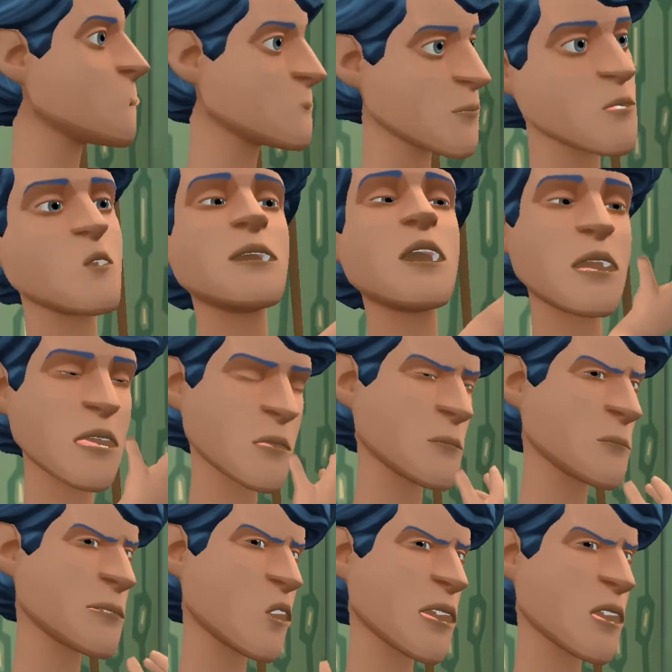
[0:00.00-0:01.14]
So, Linda,
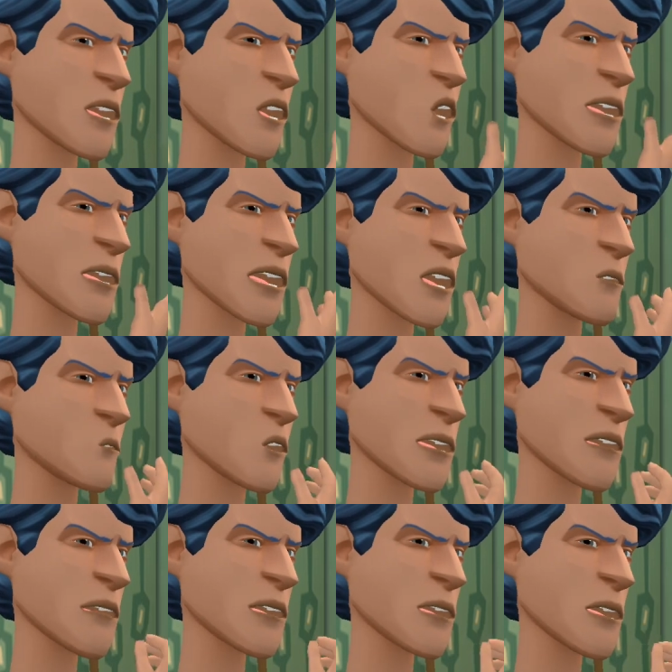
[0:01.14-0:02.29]
what do you think our
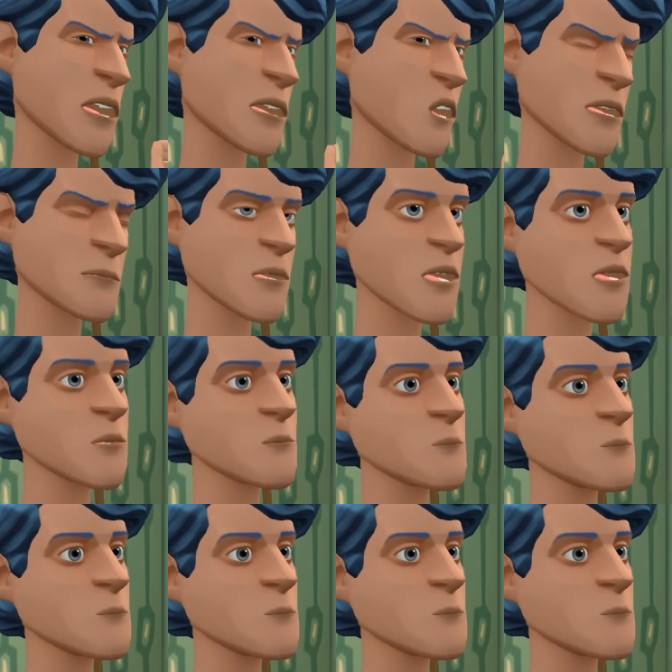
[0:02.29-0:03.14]
breakfast is gonna be?